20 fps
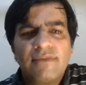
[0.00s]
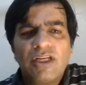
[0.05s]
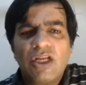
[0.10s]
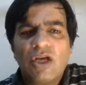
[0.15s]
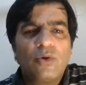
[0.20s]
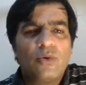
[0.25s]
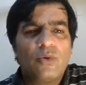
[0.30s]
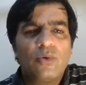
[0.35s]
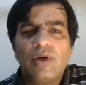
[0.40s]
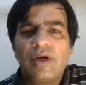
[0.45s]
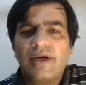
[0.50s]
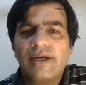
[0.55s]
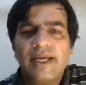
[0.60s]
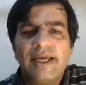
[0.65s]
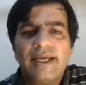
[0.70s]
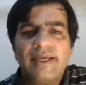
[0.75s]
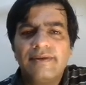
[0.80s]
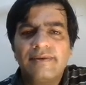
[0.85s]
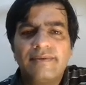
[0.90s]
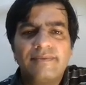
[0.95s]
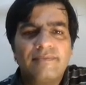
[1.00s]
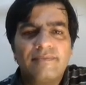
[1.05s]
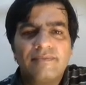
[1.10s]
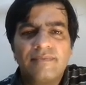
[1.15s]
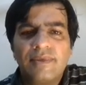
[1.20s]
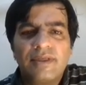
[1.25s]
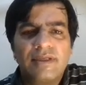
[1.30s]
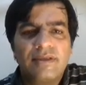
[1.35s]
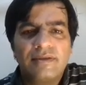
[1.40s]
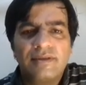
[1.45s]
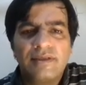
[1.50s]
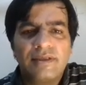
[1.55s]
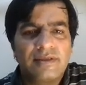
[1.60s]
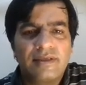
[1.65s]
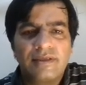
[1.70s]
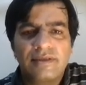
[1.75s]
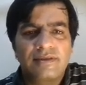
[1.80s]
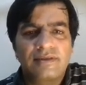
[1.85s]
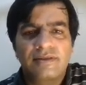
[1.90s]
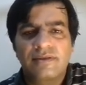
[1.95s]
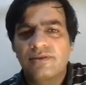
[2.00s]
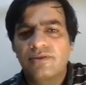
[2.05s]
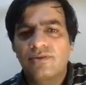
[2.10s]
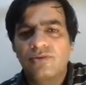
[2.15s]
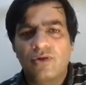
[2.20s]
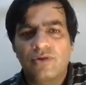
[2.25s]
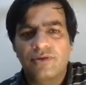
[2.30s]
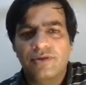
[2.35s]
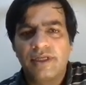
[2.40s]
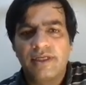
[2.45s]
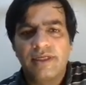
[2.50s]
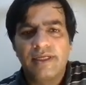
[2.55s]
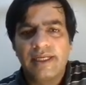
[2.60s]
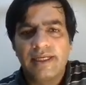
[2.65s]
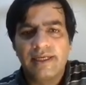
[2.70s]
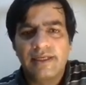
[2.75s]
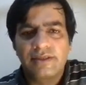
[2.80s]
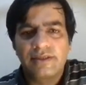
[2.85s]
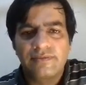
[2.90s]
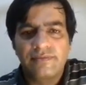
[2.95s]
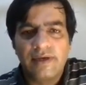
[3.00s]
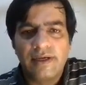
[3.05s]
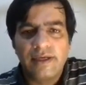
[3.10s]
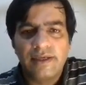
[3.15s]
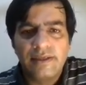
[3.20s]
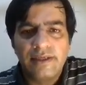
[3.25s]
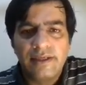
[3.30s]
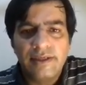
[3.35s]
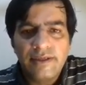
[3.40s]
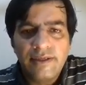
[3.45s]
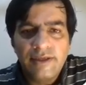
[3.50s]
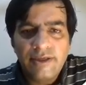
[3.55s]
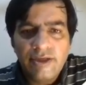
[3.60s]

No, again this is not an English word.